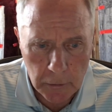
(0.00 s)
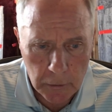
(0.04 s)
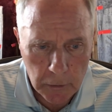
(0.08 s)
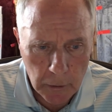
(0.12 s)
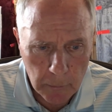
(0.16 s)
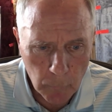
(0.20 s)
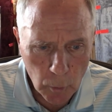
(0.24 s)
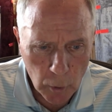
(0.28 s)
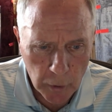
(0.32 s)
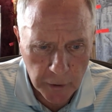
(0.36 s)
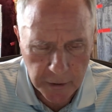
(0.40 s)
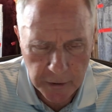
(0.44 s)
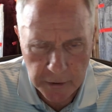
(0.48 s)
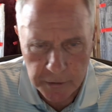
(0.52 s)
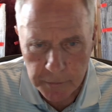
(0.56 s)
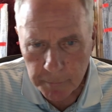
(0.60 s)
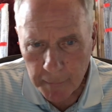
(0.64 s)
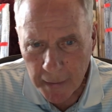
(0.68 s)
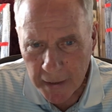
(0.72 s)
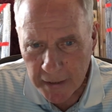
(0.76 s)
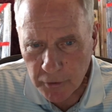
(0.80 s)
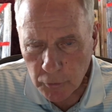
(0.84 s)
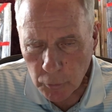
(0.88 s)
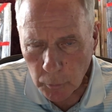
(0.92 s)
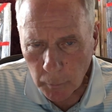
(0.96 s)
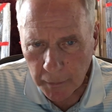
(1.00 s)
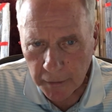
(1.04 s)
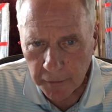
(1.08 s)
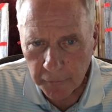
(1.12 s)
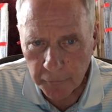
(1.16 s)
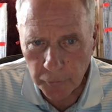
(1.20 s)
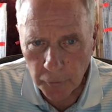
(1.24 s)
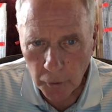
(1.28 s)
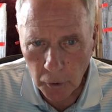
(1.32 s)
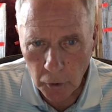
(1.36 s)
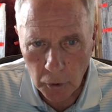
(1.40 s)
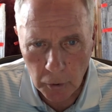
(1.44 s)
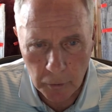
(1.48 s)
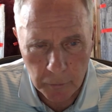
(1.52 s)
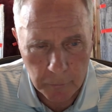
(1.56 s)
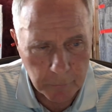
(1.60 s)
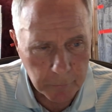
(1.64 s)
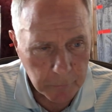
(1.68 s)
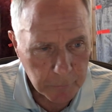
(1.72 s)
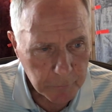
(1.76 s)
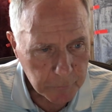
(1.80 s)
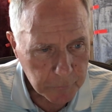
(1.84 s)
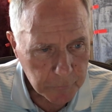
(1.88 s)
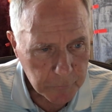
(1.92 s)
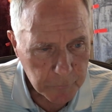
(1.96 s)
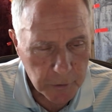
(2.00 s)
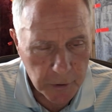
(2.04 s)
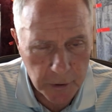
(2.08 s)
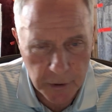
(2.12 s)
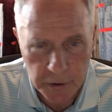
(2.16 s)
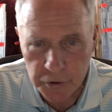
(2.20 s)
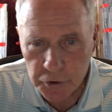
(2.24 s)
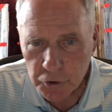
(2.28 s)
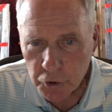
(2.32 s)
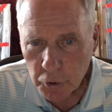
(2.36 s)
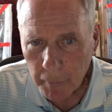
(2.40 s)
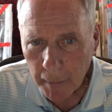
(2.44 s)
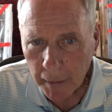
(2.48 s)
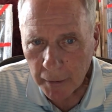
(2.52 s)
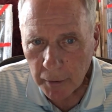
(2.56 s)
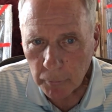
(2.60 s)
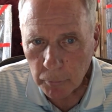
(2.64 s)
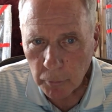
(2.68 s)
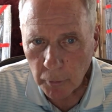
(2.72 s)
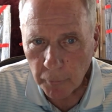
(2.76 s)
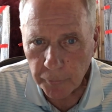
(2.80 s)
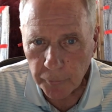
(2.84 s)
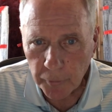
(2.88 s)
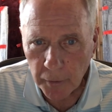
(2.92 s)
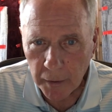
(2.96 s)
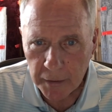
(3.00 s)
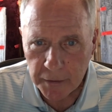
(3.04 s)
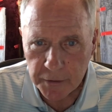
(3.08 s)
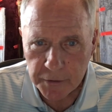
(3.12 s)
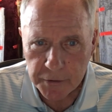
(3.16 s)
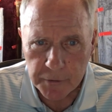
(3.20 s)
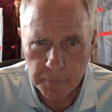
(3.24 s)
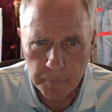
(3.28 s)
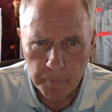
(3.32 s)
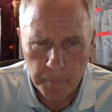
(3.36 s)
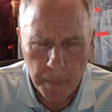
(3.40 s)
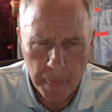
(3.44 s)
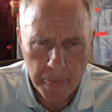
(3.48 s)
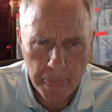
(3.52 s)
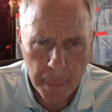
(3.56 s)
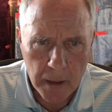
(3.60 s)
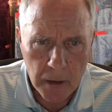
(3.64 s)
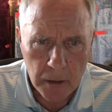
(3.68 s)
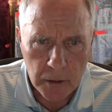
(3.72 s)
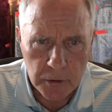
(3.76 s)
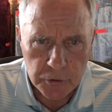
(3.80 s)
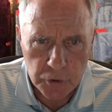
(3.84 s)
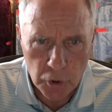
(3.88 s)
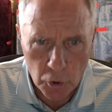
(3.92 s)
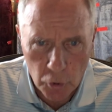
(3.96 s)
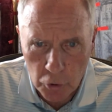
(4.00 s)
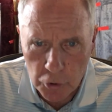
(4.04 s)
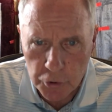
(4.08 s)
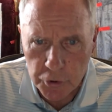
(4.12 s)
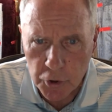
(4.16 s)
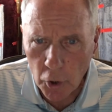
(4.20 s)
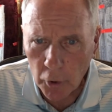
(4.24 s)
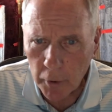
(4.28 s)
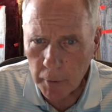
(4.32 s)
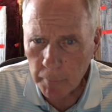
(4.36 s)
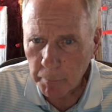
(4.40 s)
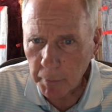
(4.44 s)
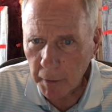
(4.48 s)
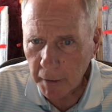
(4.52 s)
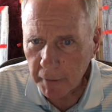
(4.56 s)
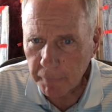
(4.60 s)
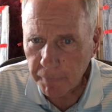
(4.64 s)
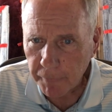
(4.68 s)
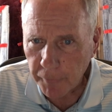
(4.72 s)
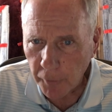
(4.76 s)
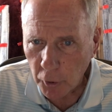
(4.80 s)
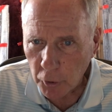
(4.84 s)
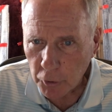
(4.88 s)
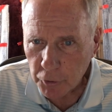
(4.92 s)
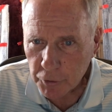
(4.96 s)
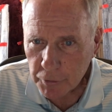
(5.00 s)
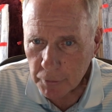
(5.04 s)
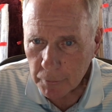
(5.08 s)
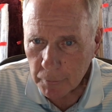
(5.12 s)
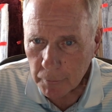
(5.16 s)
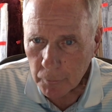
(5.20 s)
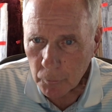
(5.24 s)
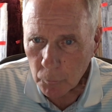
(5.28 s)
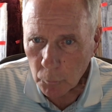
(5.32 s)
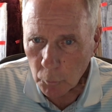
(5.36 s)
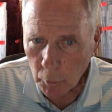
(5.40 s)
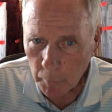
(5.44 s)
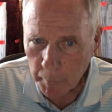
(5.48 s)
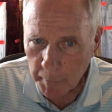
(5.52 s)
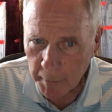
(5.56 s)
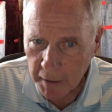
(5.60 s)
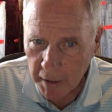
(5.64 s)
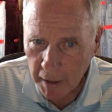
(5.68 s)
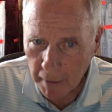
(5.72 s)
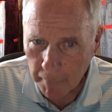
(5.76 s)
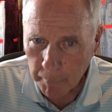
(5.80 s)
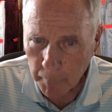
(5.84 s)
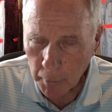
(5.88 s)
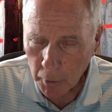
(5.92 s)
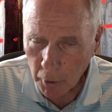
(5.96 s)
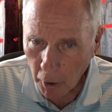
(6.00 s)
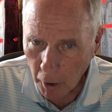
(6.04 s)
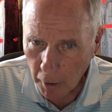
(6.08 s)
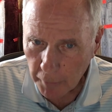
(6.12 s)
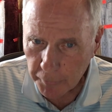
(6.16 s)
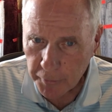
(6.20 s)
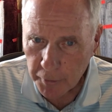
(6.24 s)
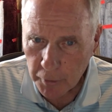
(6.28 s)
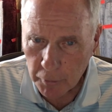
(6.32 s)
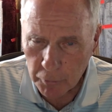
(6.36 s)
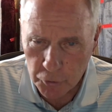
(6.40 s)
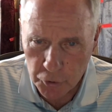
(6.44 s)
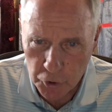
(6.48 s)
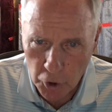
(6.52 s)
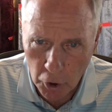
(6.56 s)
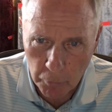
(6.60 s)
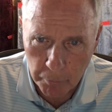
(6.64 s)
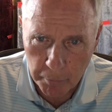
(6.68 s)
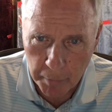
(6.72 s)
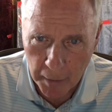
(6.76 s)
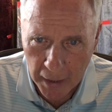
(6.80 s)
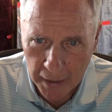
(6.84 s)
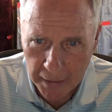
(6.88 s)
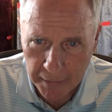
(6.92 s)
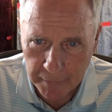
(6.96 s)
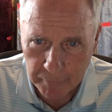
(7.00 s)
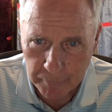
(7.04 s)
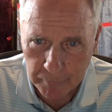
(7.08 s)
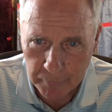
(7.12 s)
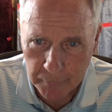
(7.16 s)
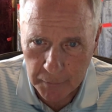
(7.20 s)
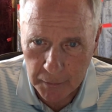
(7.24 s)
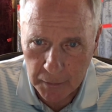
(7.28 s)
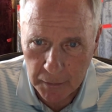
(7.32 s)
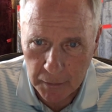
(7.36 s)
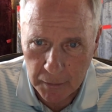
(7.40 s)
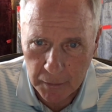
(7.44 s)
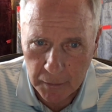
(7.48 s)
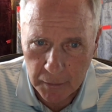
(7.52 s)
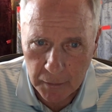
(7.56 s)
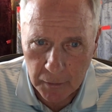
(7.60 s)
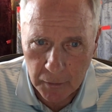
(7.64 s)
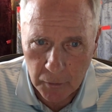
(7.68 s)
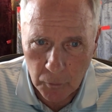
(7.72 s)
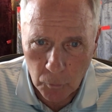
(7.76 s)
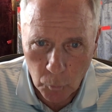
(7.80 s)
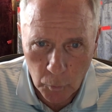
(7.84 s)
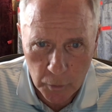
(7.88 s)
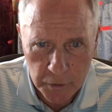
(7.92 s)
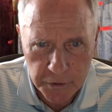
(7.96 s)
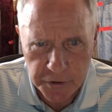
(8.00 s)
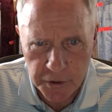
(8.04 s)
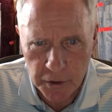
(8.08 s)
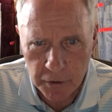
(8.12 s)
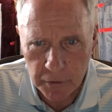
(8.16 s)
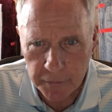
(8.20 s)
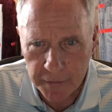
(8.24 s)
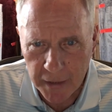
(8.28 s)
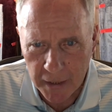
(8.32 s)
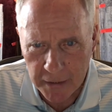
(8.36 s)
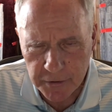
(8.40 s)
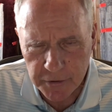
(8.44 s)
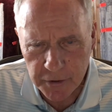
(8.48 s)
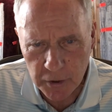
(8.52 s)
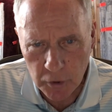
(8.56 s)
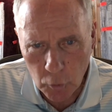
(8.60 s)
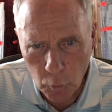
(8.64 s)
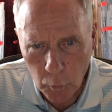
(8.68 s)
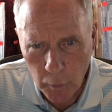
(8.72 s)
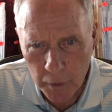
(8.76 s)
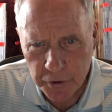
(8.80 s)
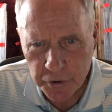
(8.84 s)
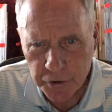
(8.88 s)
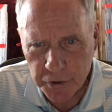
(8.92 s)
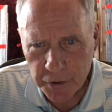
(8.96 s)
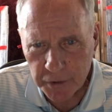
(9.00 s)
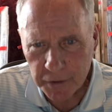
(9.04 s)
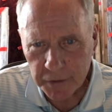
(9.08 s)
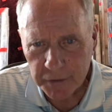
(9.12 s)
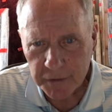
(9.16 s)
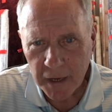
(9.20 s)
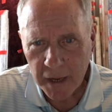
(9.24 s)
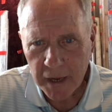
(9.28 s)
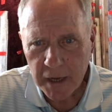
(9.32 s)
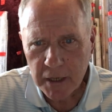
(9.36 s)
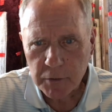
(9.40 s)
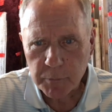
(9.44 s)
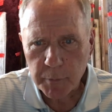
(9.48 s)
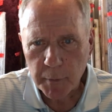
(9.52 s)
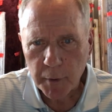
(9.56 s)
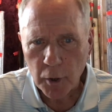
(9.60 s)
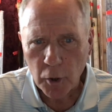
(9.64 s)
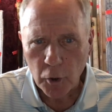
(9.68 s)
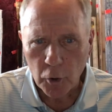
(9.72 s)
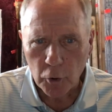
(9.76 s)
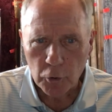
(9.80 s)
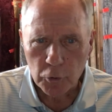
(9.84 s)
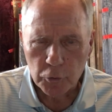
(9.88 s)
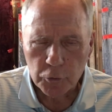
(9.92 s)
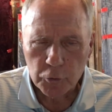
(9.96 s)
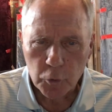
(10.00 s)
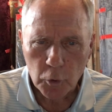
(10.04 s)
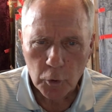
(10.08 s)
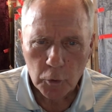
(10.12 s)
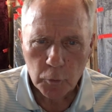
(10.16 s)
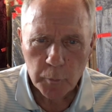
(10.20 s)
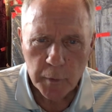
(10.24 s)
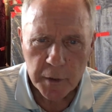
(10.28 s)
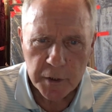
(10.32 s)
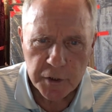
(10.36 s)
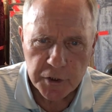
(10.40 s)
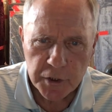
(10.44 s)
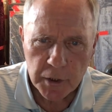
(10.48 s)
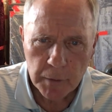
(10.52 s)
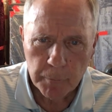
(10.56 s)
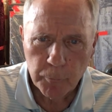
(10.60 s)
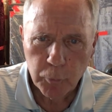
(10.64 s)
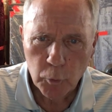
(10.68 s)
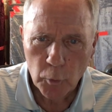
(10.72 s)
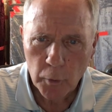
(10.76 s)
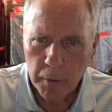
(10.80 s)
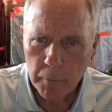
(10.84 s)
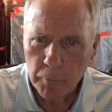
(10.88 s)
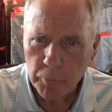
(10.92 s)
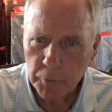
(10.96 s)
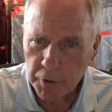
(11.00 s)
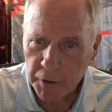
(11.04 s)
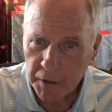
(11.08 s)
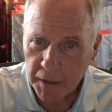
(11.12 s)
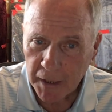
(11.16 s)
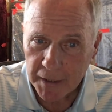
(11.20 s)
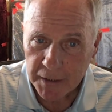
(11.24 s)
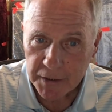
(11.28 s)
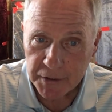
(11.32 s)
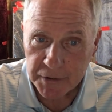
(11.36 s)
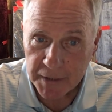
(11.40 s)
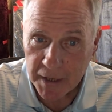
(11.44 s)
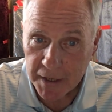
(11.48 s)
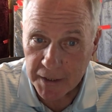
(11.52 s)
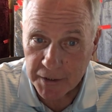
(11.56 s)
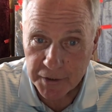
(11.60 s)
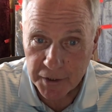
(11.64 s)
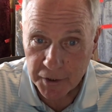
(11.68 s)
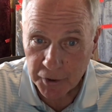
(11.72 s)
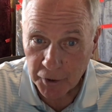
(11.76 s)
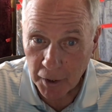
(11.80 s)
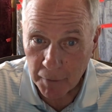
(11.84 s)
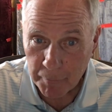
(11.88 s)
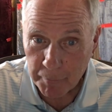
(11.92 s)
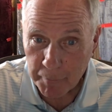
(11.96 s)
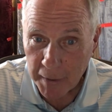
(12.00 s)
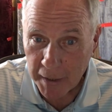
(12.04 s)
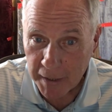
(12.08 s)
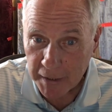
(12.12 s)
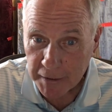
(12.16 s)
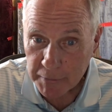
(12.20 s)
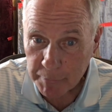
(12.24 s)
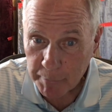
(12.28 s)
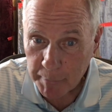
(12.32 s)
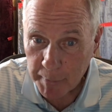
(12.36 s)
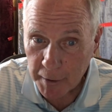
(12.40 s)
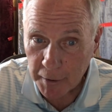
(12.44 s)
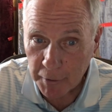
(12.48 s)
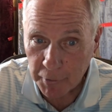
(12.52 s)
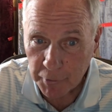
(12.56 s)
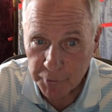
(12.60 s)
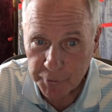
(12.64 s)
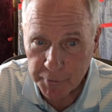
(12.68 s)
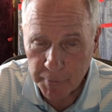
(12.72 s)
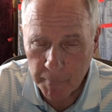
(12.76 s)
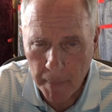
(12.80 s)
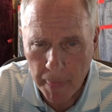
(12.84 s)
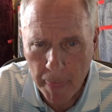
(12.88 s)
Good morning, it's May 23rd. This is to my liberal friends. So who's going to blink first? Will it be Kevin McCarthy or Joe Biden? That's the question of the day as we hurtle toward reaching a point where the United States cannot pay its bills.